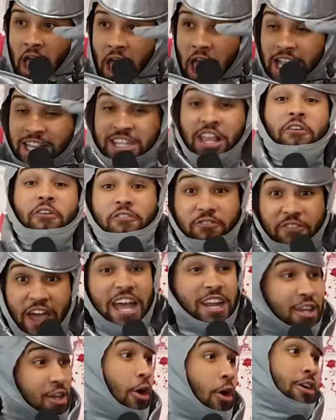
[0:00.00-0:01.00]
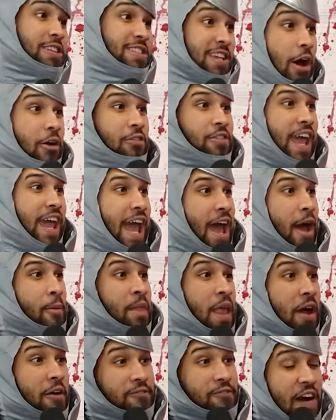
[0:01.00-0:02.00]
Defend yourself, Cam.
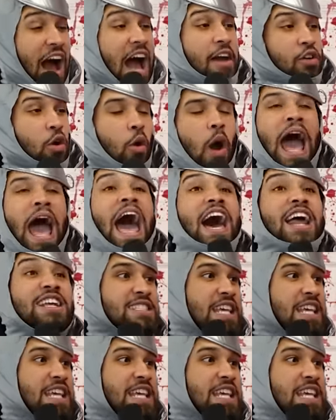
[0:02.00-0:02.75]
5-in-1. How does